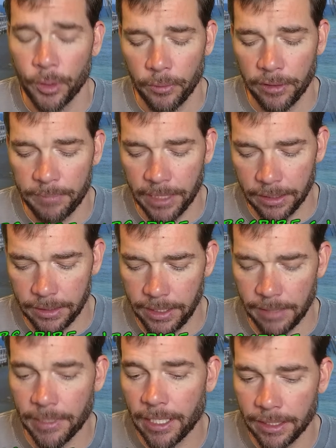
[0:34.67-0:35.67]
We've been
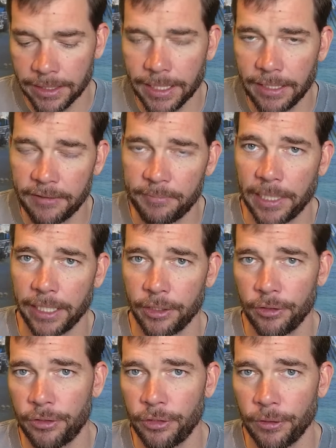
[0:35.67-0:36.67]
demonetized by
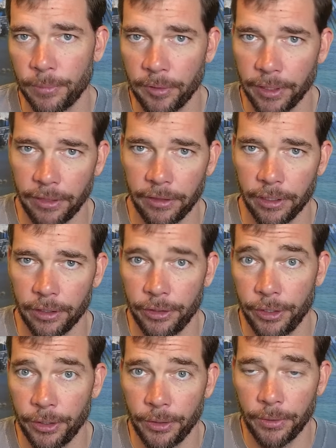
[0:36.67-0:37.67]
YouTube with their
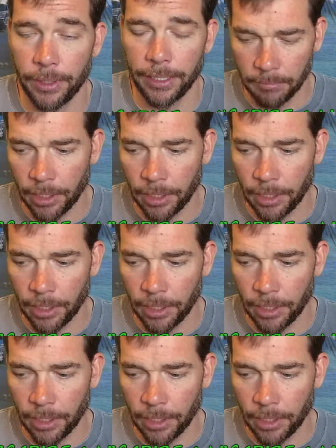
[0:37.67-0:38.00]
new